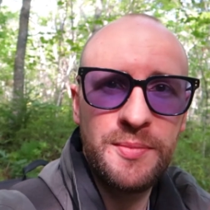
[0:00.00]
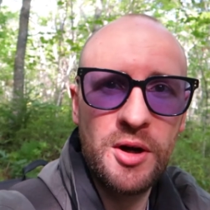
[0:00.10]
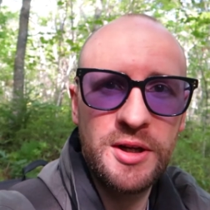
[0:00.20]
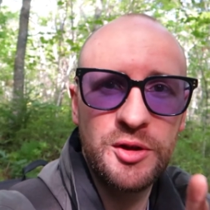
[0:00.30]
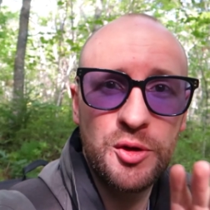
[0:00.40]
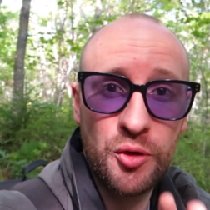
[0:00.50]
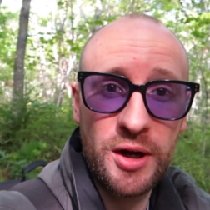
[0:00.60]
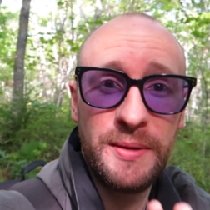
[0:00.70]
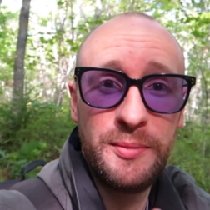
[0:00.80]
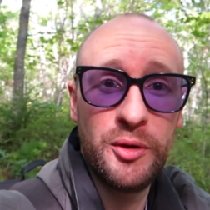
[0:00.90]
park is
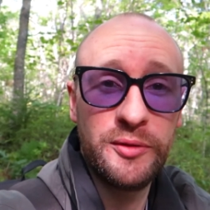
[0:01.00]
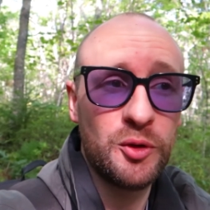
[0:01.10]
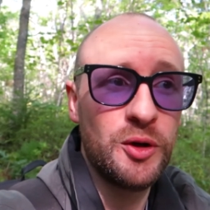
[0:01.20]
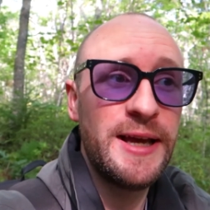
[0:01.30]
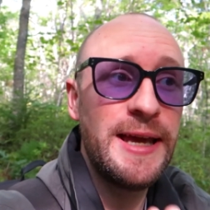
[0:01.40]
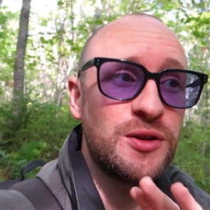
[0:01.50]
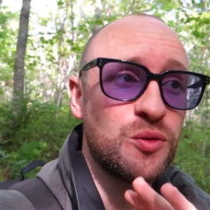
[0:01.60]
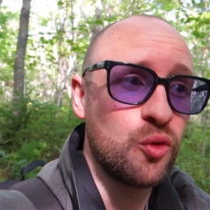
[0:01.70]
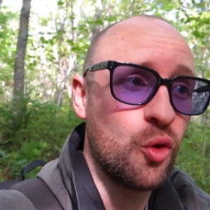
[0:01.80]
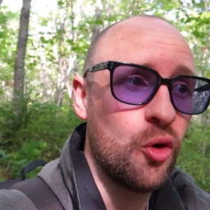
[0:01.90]
incredibly beautiful.
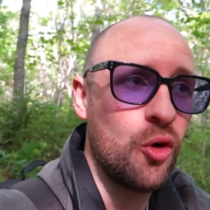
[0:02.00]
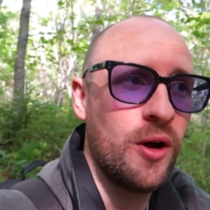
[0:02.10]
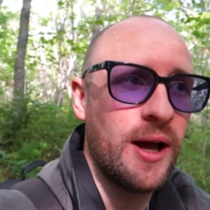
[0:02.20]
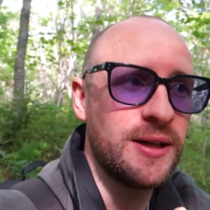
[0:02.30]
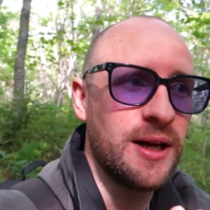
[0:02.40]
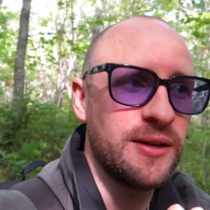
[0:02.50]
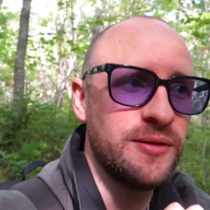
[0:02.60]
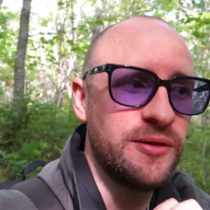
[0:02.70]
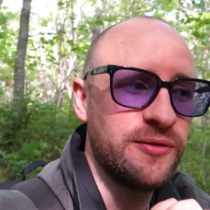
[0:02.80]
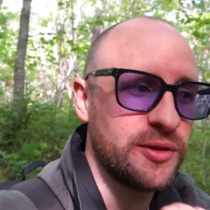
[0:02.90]
It's raw and kind
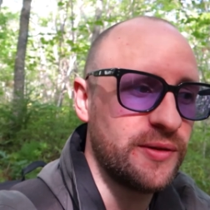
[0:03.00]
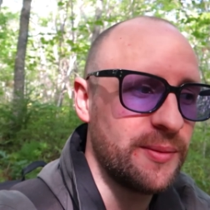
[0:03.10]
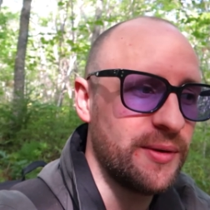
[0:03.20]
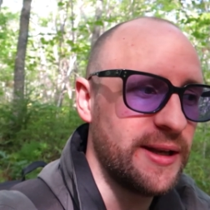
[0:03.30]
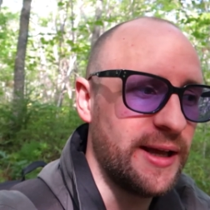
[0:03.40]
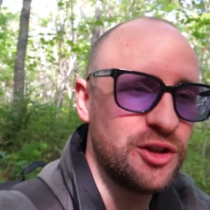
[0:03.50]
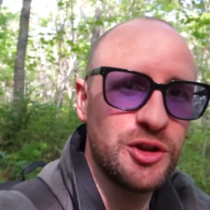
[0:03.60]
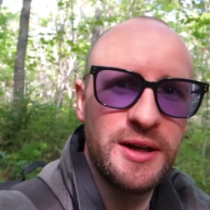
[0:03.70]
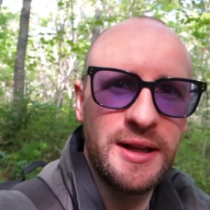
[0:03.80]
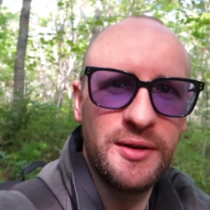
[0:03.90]
of you're surrounded by
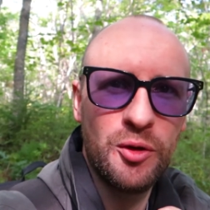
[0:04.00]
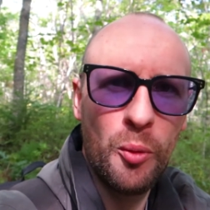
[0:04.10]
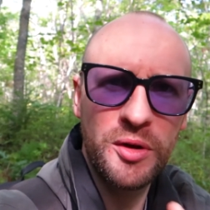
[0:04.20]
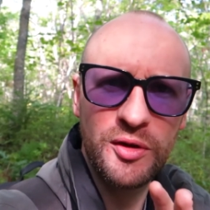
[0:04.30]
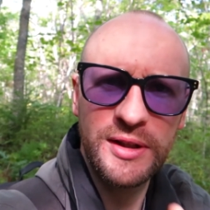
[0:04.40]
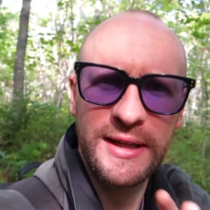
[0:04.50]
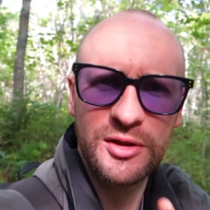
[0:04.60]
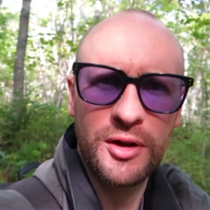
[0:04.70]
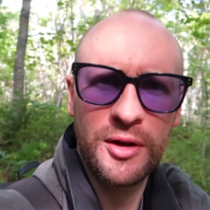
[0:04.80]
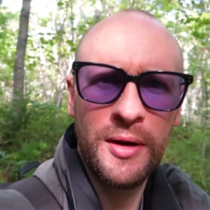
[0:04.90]
nature and it almost feels like
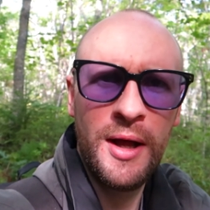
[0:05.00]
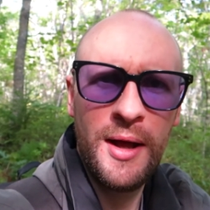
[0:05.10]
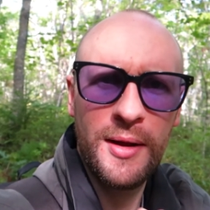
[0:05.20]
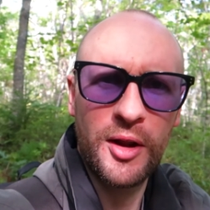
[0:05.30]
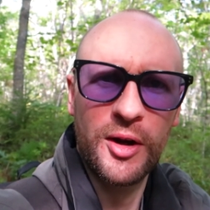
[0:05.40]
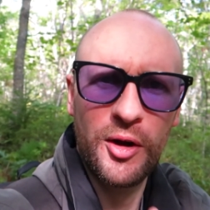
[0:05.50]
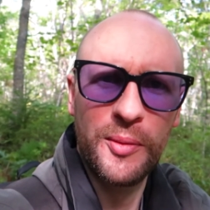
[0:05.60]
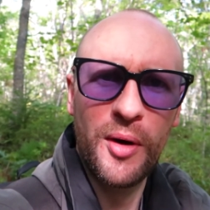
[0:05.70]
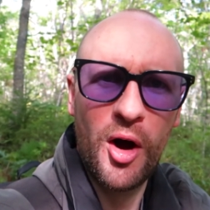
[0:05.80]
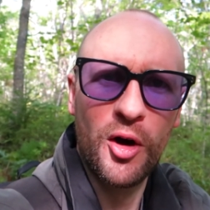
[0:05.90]
it's not a not,
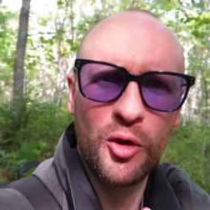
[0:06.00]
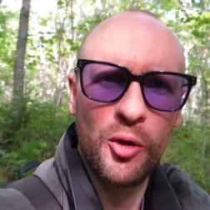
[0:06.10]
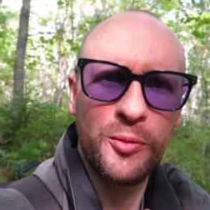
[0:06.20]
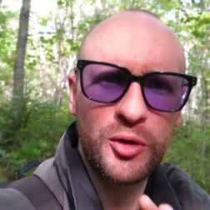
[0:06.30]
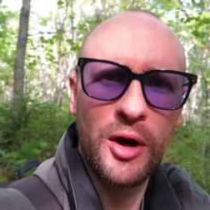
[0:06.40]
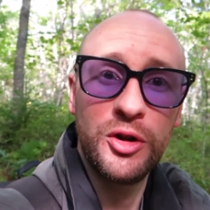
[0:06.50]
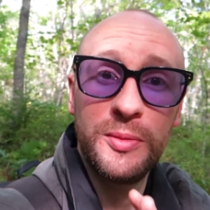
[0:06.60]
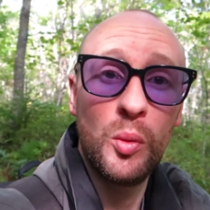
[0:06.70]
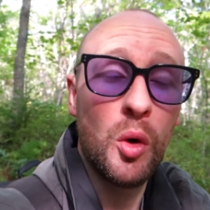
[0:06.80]
a park or a trail you should be